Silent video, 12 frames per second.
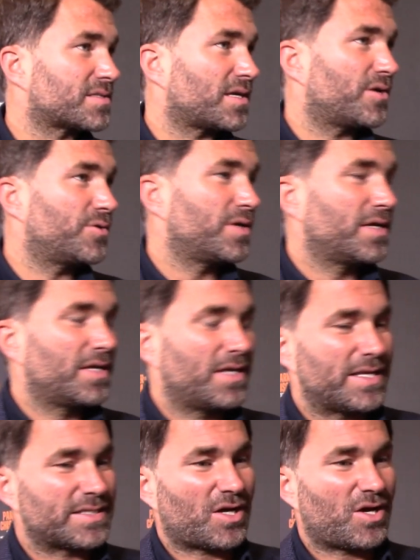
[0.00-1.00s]
So
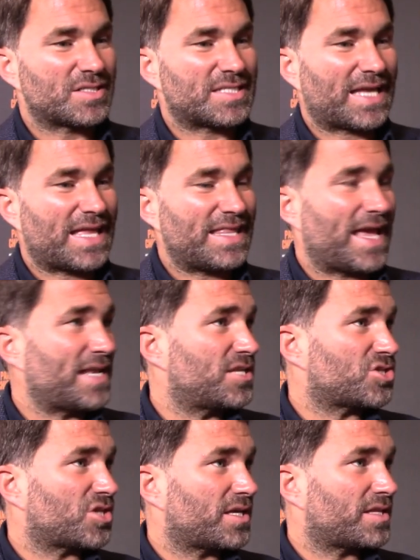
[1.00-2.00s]
it's hard to get the
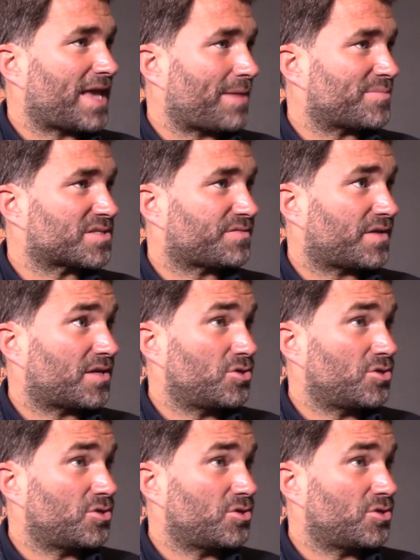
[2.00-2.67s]
energy and the atmosphere.